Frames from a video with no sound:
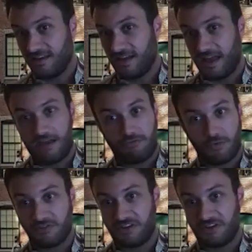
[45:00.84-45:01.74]
and
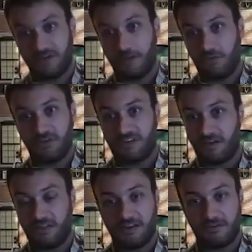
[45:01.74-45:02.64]
everyone's going to be able to
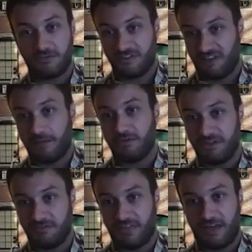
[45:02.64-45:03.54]
tell the difference. I
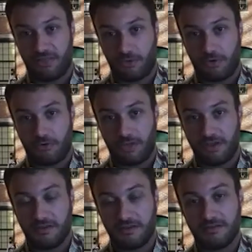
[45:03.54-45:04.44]
believe that thoroughly.